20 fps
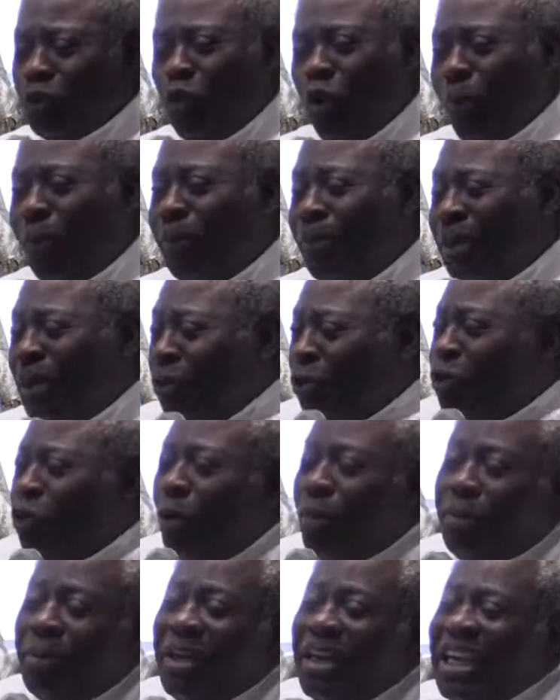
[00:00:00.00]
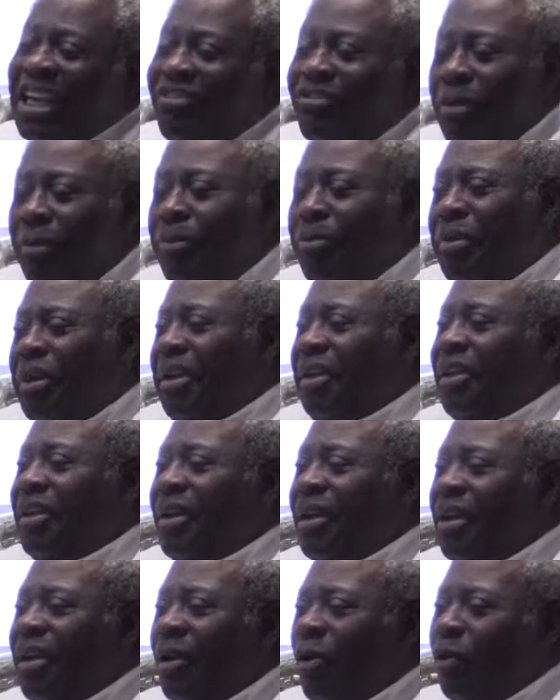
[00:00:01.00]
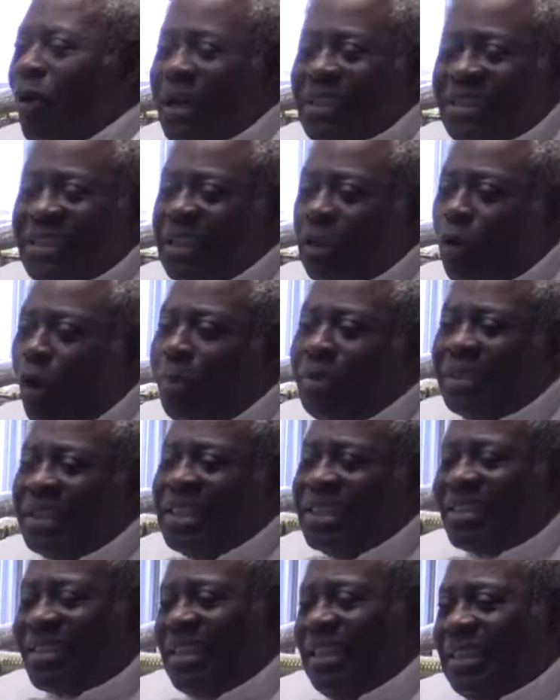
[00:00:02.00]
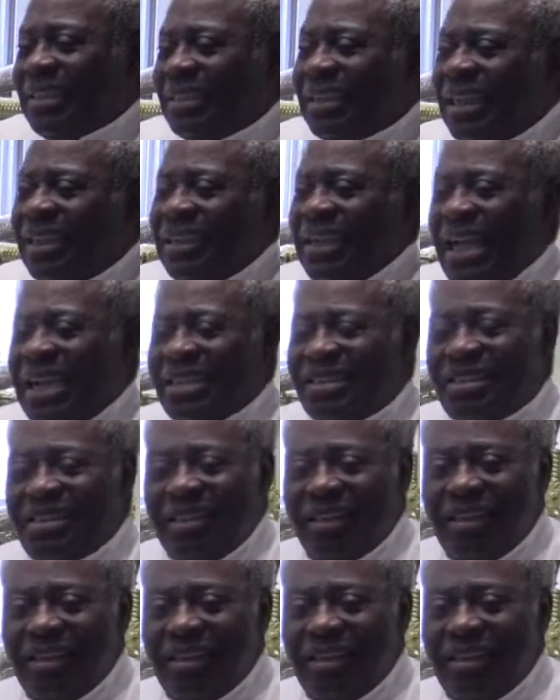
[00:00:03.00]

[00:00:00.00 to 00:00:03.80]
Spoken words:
you who don't believe in me, who are still committing sins. Yes.